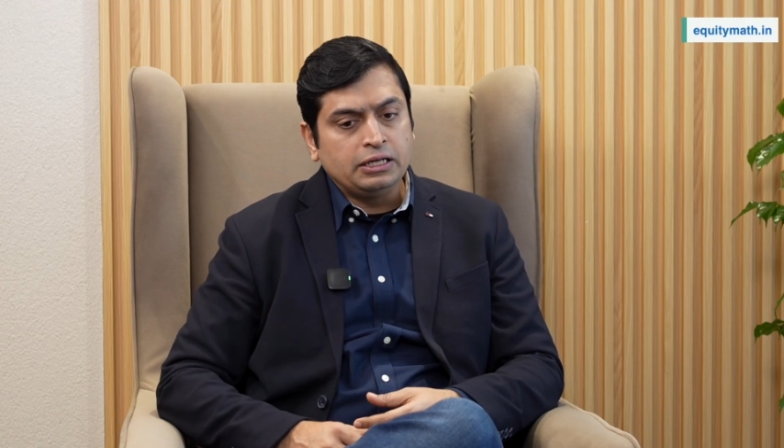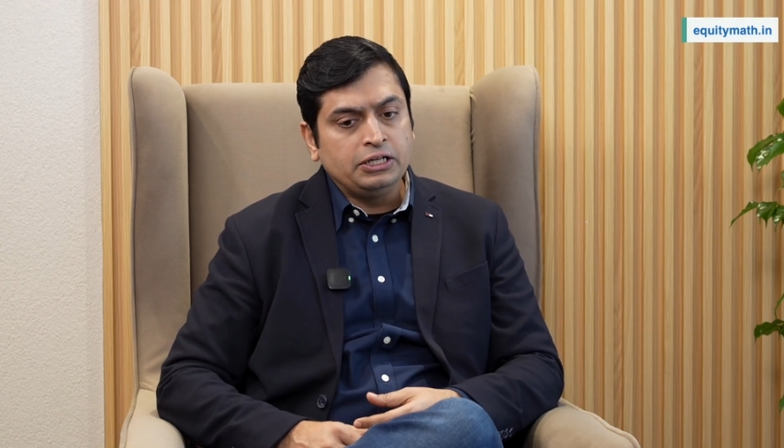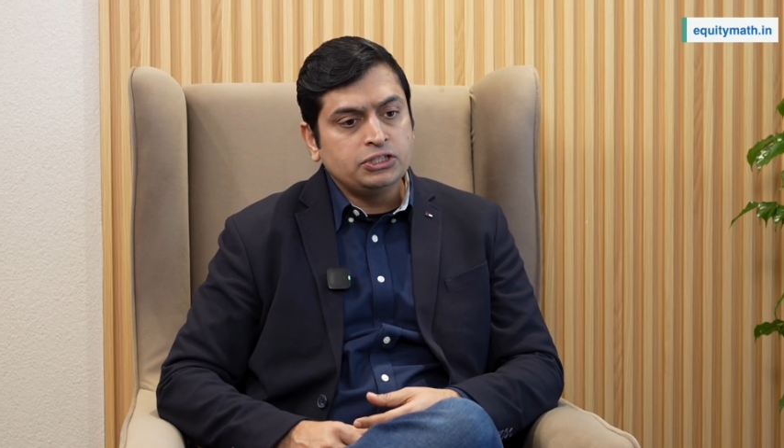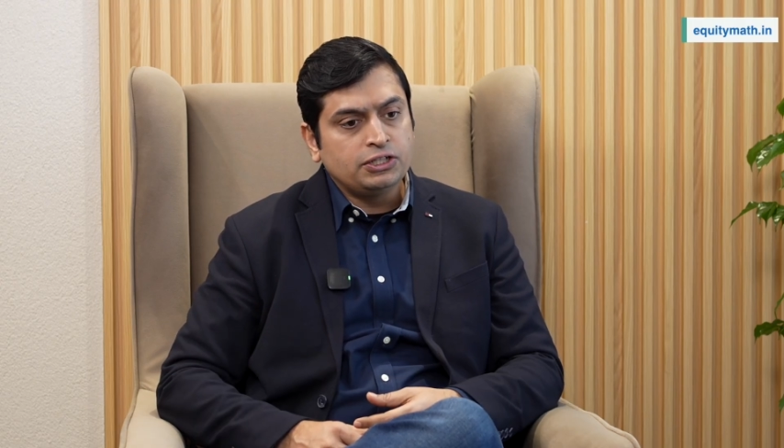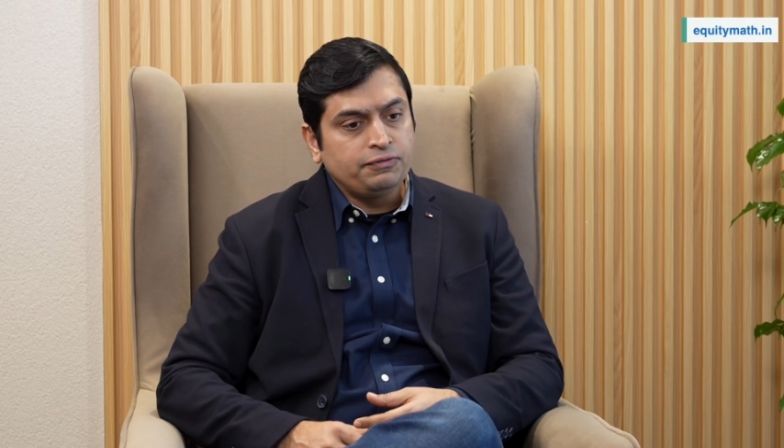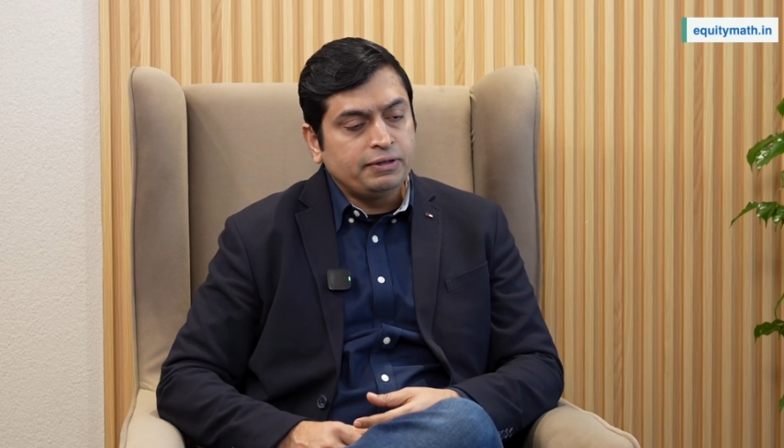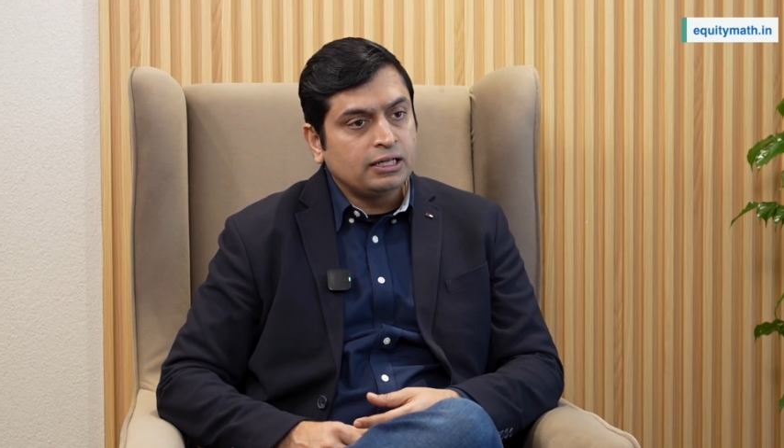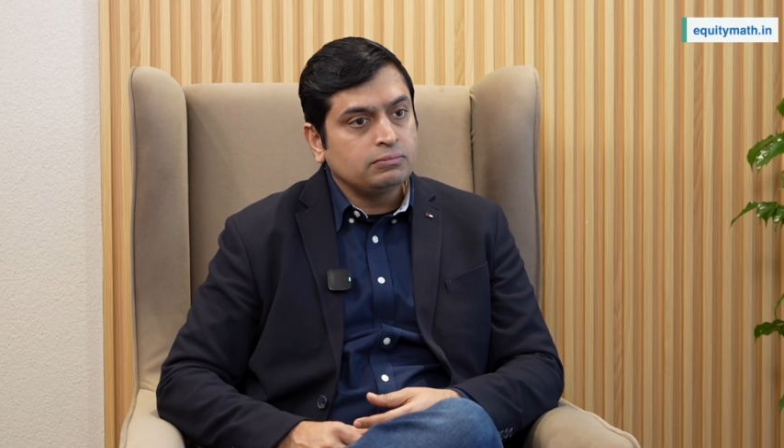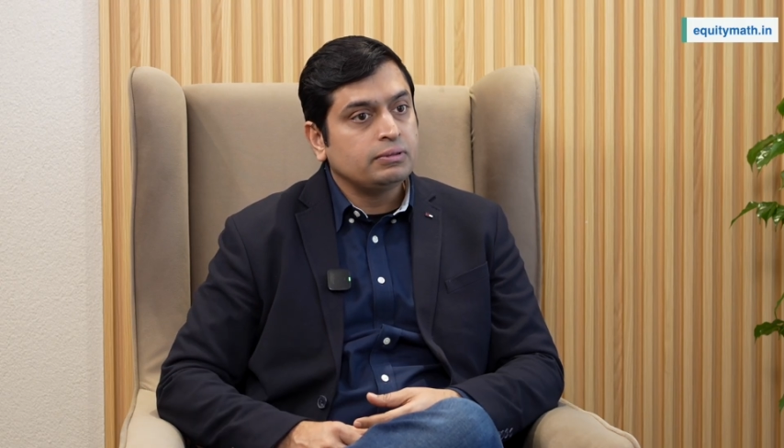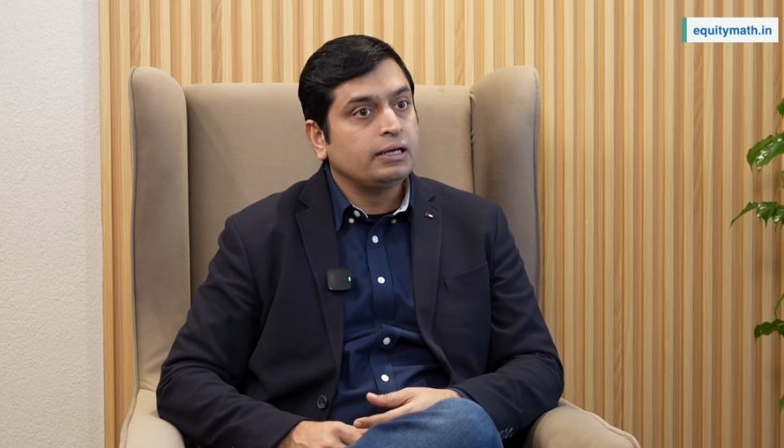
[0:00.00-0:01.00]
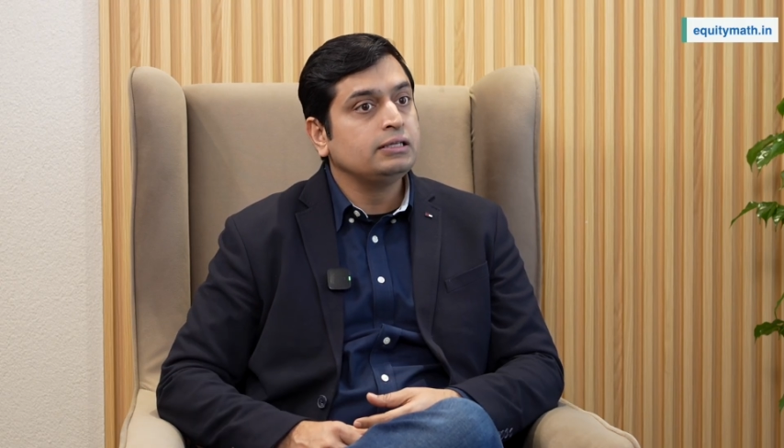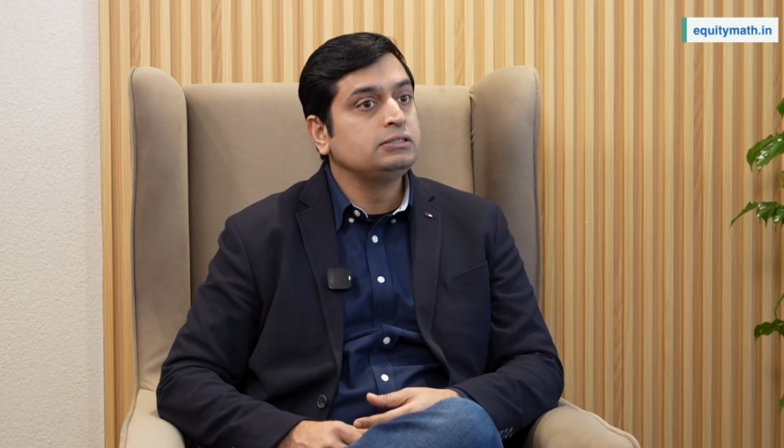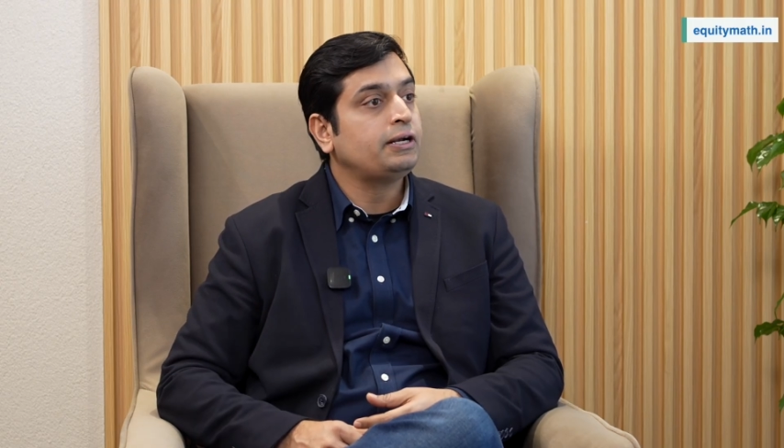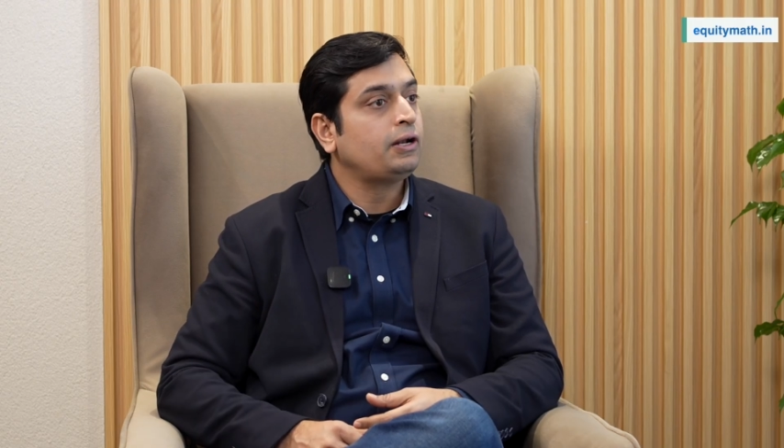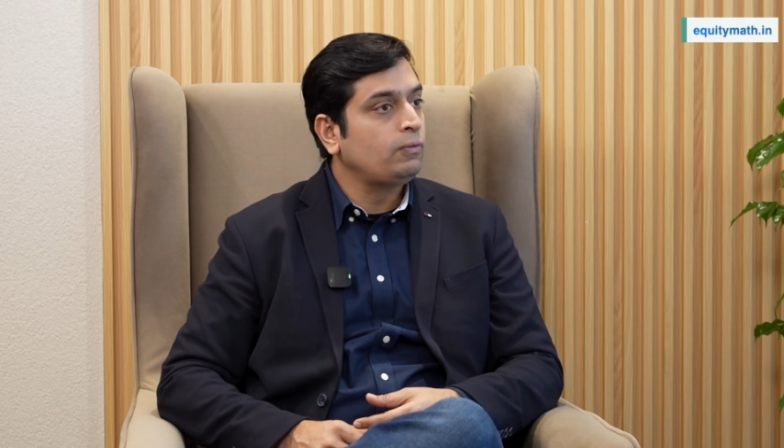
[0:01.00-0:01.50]
initiative taken by
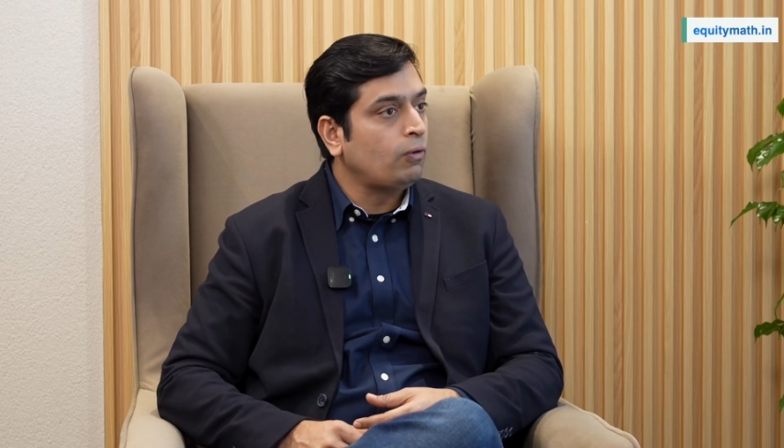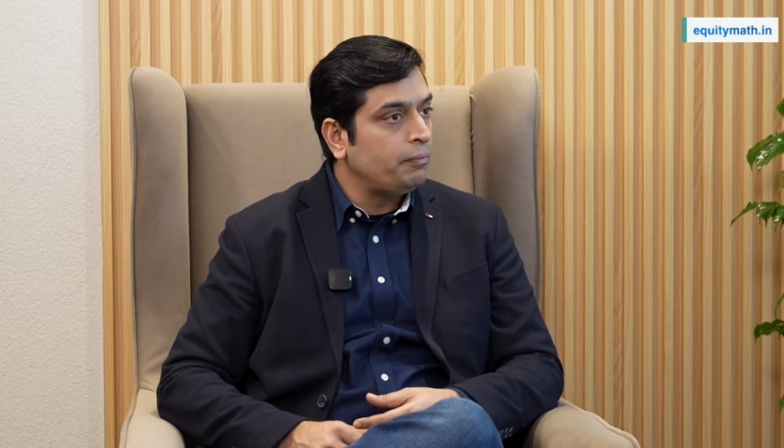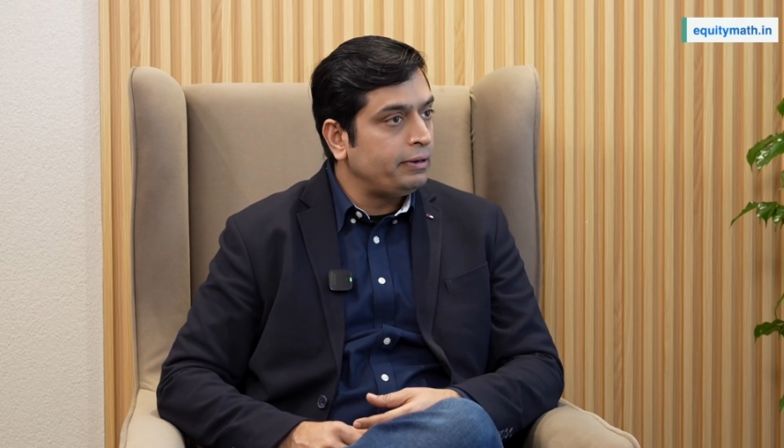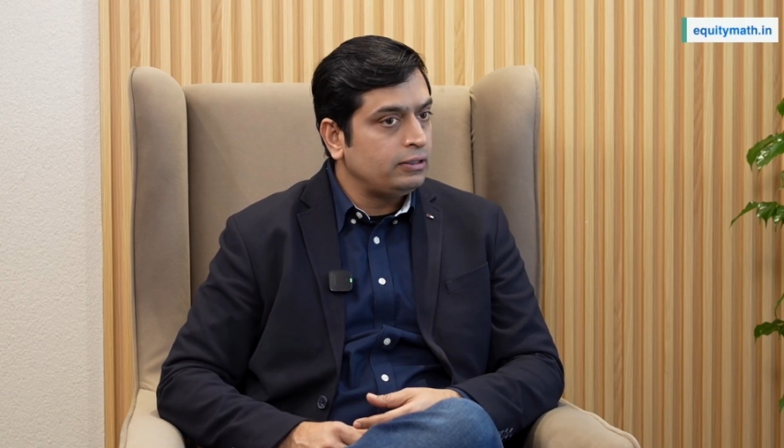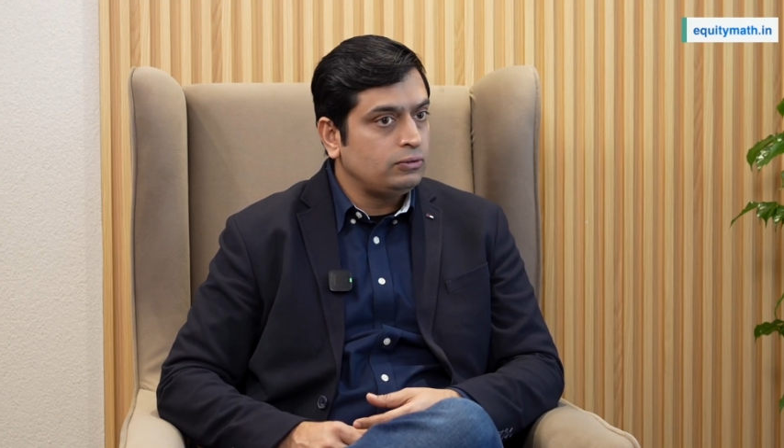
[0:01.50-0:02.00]
central government